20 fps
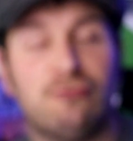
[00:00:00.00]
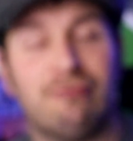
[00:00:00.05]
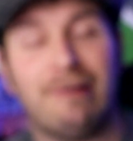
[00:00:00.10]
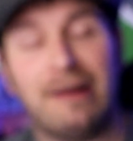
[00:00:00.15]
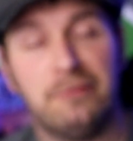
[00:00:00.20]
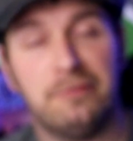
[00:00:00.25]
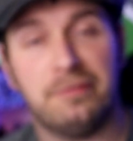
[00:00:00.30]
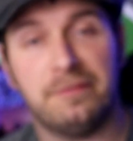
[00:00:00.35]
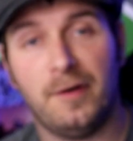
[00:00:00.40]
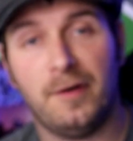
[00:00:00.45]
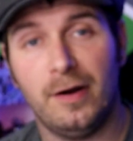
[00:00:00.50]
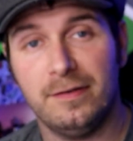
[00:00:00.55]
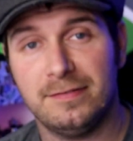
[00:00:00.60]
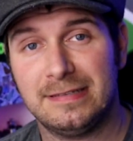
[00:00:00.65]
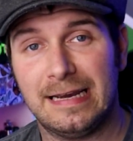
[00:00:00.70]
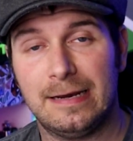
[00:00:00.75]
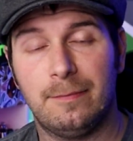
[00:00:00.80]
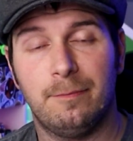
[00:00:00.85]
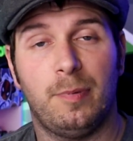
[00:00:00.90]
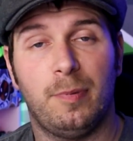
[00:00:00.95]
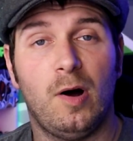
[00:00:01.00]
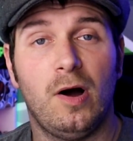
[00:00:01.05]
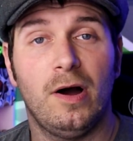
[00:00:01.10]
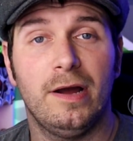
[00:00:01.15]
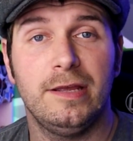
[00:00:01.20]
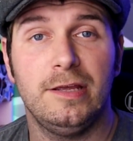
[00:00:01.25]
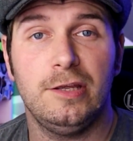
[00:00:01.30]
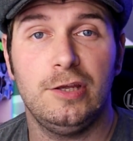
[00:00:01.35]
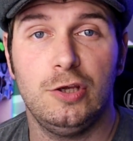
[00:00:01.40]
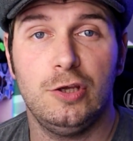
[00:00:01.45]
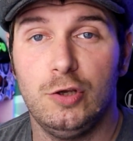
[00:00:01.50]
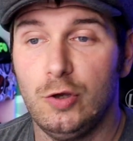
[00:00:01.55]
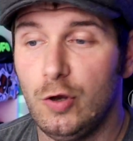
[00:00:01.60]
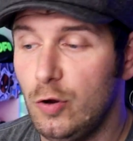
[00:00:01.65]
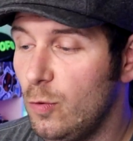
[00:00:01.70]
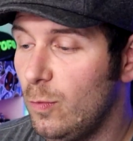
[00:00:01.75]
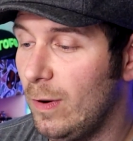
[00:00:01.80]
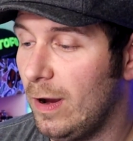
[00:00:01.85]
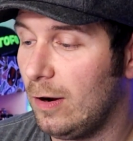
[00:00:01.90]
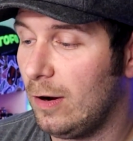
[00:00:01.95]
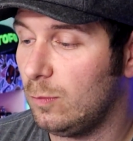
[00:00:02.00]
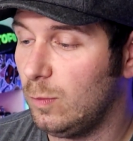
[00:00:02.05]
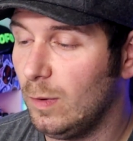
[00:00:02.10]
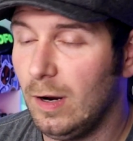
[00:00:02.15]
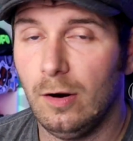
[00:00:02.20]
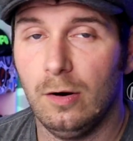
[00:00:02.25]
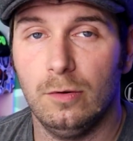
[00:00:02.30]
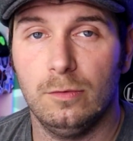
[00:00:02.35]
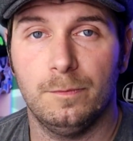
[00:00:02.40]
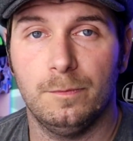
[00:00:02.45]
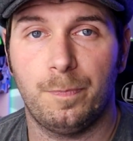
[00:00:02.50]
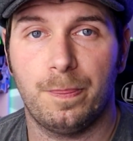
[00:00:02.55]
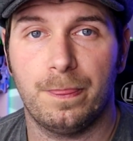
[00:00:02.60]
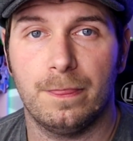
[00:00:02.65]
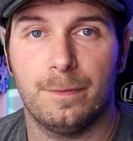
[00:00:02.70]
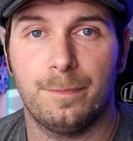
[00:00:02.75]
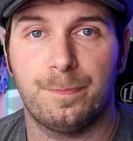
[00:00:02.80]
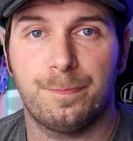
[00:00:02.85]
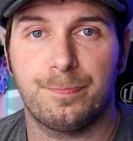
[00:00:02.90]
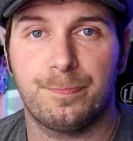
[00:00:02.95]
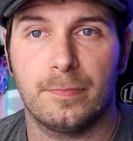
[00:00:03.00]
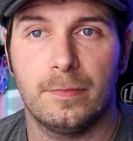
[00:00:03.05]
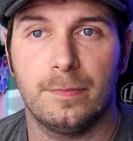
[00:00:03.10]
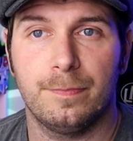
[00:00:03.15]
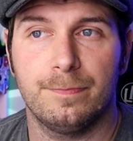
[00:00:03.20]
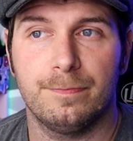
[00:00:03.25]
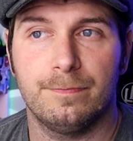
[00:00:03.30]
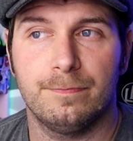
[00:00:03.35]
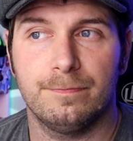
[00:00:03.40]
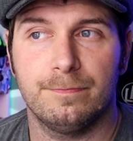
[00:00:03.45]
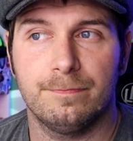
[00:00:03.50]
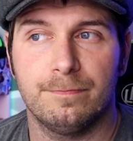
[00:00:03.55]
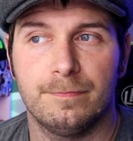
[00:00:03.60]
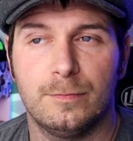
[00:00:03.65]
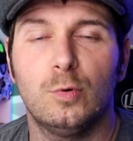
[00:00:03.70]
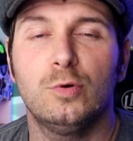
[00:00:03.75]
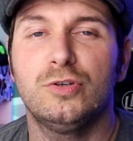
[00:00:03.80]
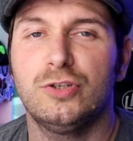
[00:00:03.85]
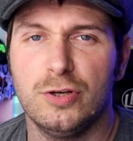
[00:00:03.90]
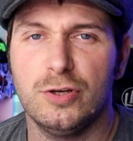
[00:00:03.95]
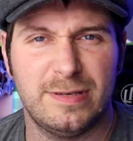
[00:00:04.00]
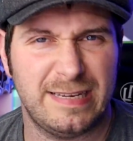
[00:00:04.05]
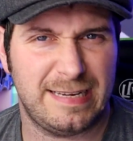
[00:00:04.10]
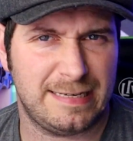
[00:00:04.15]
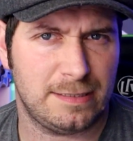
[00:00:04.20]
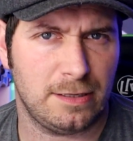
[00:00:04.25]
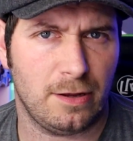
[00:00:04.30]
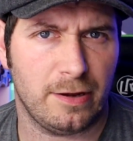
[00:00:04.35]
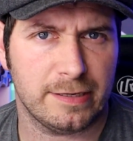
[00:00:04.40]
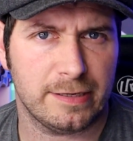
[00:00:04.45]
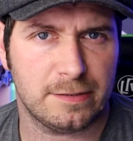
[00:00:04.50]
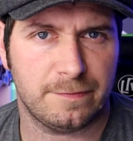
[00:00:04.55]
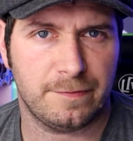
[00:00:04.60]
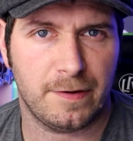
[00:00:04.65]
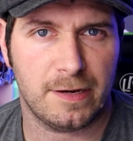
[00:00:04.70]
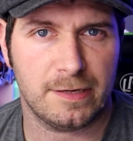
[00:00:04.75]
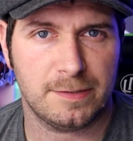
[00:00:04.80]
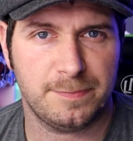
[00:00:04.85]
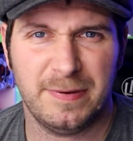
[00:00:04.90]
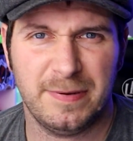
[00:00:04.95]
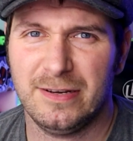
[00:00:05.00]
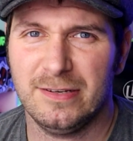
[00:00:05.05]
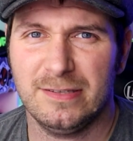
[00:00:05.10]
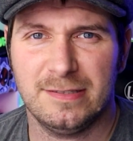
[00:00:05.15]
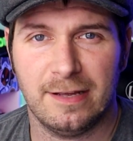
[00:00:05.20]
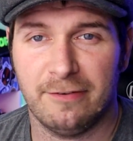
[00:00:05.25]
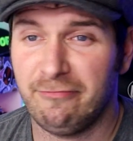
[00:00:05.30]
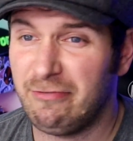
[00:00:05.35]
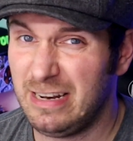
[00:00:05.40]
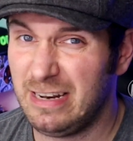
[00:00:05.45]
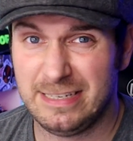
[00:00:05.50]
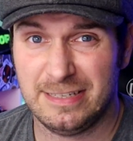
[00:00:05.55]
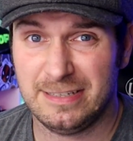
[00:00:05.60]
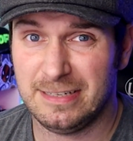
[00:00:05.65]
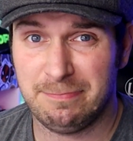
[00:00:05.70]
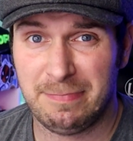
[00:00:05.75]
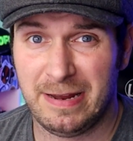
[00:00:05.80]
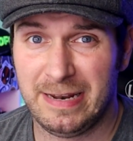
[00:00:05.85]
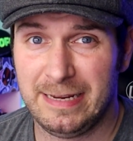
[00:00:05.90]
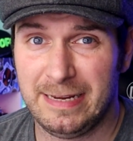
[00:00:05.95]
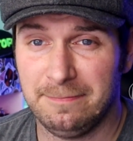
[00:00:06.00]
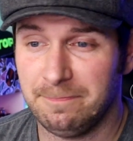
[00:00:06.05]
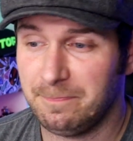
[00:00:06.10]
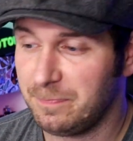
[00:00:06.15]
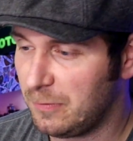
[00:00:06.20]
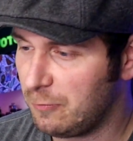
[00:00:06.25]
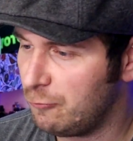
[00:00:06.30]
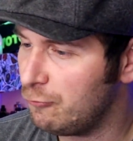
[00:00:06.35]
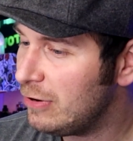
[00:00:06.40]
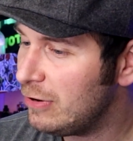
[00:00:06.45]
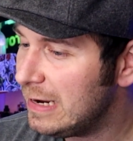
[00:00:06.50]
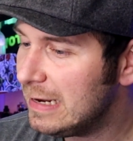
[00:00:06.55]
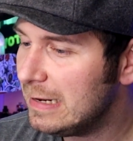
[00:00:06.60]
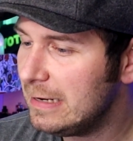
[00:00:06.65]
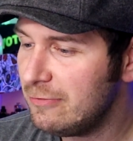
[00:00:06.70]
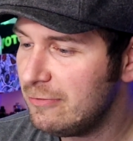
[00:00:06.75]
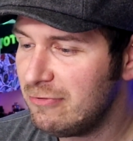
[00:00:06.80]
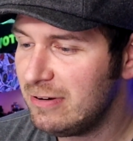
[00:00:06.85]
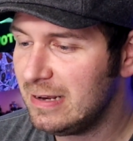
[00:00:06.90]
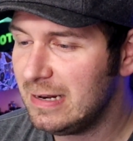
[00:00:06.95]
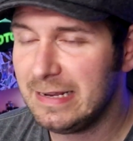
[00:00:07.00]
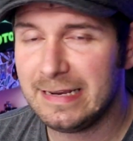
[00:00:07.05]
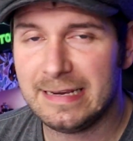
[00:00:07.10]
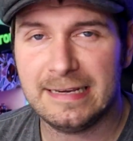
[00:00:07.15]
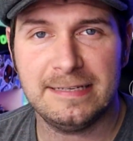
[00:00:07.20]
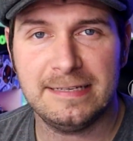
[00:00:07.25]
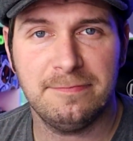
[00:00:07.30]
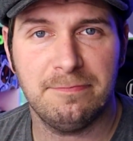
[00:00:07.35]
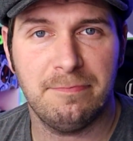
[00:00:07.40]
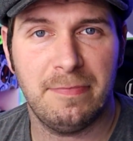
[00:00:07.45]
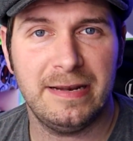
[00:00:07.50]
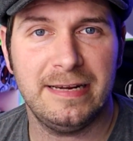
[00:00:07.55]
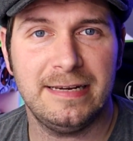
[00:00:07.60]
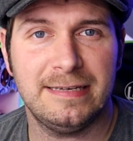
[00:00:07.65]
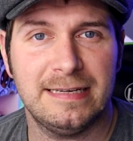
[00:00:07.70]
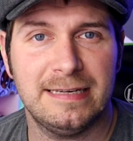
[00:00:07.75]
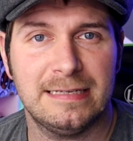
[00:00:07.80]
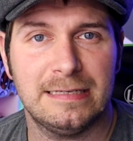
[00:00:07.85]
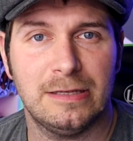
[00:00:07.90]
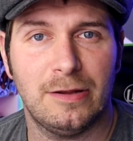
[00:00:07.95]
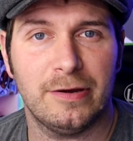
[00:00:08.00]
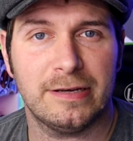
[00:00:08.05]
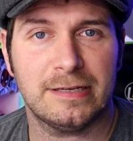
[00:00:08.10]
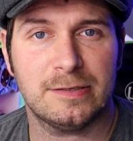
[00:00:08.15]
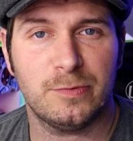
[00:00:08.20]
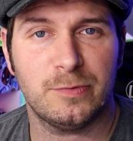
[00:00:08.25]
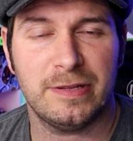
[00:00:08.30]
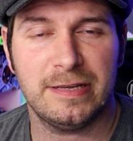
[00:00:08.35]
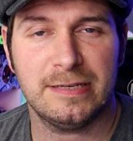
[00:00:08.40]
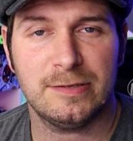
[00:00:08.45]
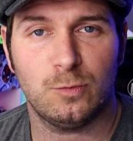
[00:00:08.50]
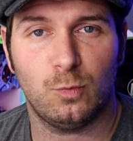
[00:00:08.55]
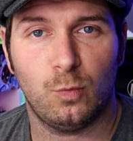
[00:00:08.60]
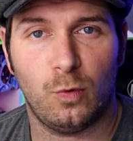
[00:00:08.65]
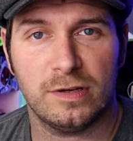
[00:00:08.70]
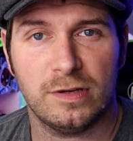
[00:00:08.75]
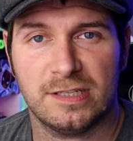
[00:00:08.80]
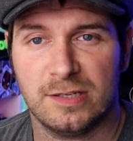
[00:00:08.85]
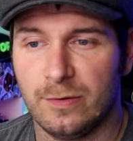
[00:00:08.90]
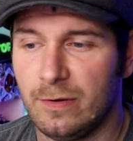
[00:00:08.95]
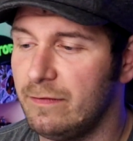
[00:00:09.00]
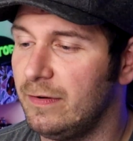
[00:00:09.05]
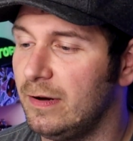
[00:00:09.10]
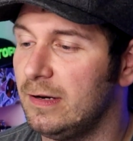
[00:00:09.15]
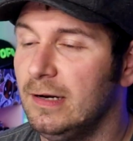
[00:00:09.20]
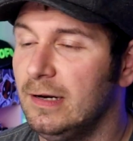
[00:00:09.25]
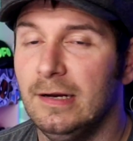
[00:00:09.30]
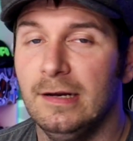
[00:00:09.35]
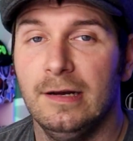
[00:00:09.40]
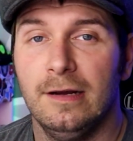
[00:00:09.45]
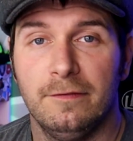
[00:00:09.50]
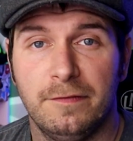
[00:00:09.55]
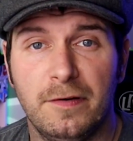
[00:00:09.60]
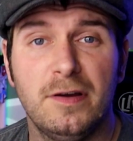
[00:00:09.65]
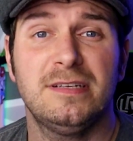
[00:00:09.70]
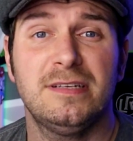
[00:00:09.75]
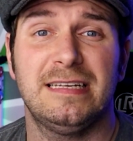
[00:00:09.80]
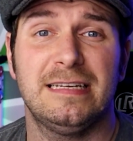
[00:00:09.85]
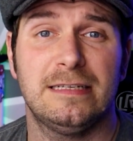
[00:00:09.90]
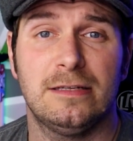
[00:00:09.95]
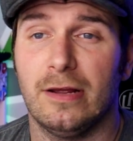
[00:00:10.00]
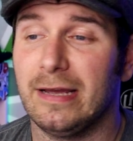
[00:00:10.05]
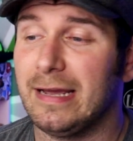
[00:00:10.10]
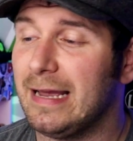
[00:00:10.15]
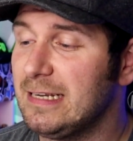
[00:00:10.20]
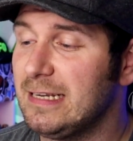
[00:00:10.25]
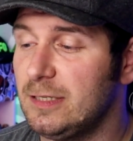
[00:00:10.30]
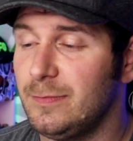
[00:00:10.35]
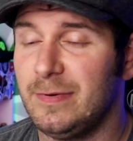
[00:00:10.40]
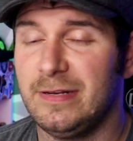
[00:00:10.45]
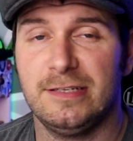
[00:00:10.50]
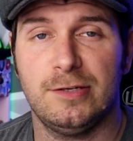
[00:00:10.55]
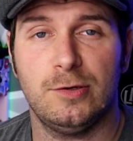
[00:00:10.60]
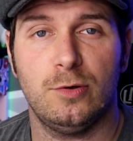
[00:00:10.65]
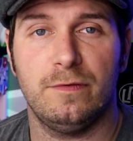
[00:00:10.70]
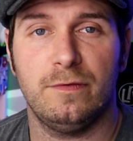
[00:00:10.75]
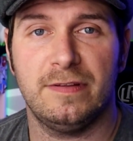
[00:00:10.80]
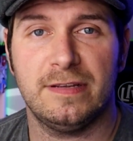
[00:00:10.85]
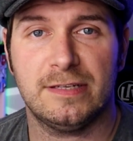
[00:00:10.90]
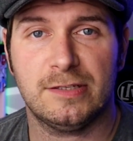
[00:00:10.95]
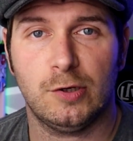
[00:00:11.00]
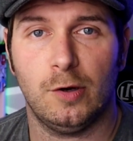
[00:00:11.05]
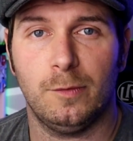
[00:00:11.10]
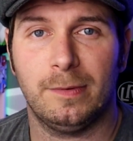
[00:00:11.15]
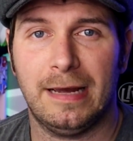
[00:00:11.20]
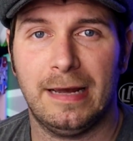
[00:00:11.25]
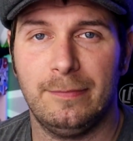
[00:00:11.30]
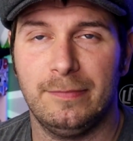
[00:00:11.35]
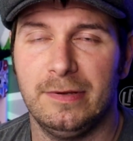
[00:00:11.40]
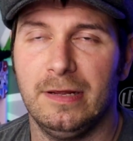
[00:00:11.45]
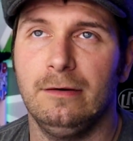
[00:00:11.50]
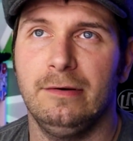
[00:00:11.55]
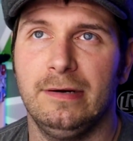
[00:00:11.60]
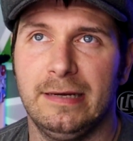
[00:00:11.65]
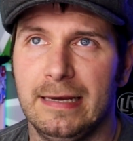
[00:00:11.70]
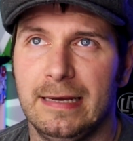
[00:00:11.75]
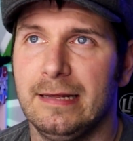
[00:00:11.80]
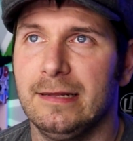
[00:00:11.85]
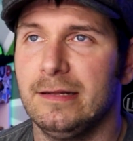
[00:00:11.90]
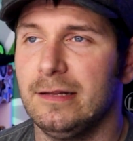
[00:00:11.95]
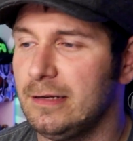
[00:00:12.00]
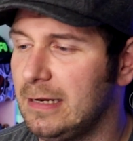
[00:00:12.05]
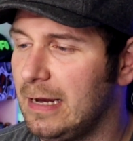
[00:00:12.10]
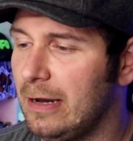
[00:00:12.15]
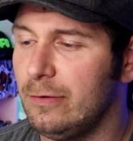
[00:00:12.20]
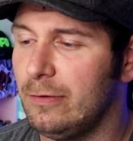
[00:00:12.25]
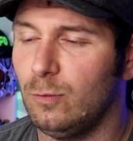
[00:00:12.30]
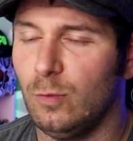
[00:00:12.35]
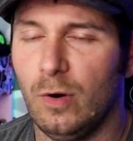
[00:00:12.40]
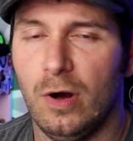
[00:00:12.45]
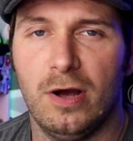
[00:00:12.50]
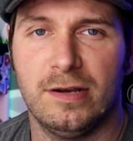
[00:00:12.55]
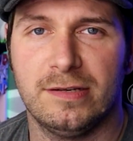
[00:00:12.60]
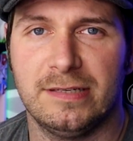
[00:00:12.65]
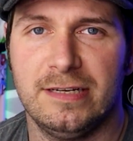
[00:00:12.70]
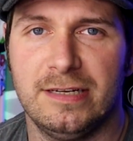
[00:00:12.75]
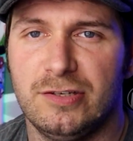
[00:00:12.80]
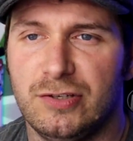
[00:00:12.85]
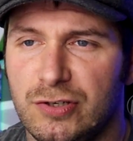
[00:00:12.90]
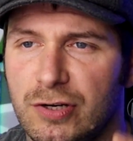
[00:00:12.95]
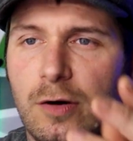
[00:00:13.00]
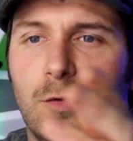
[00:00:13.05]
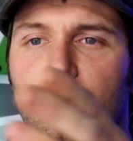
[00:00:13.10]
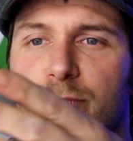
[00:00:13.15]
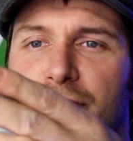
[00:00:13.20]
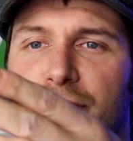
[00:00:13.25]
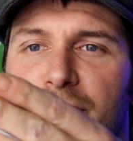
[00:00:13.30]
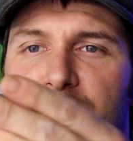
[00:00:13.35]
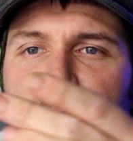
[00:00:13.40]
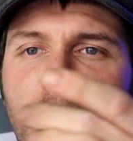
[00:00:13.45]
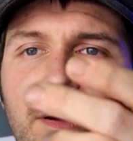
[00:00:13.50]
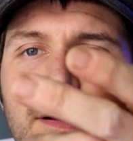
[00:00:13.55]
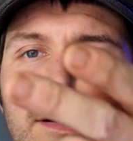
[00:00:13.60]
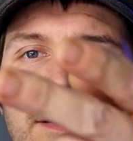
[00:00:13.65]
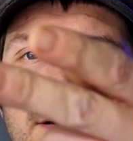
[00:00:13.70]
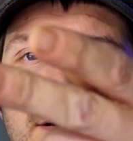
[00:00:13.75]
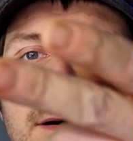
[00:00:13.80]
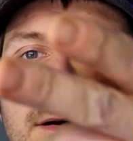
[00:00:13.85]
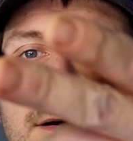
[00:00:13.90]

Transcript: Crown 5 tank by UWELL? Well, we'll do dislikes first because there really isn't many. Really isn't many dislikes with this whatsoever. First dislike has to be to do with this top cap. Now I get that how it works and it's childproof, but